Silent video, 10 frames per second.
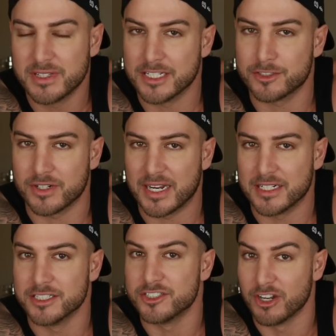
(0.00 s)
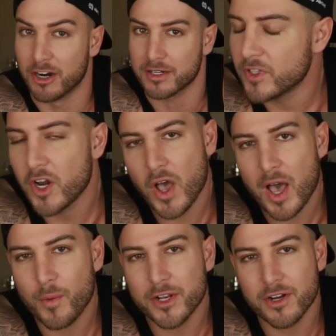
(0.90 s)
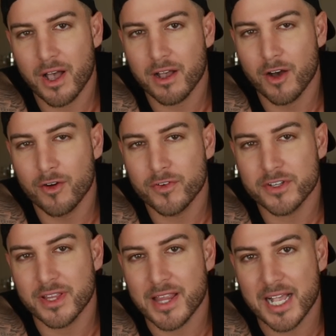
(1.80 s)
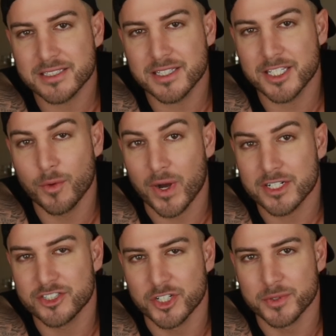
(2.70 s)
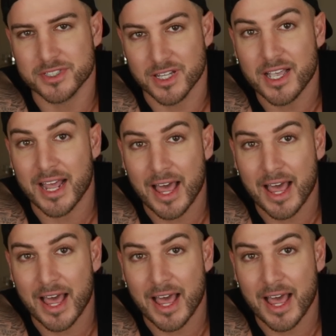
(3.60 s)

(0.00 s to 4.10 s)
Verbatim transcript: Things are getting dark. You know how when you're hungover, the last thing you want to do is look at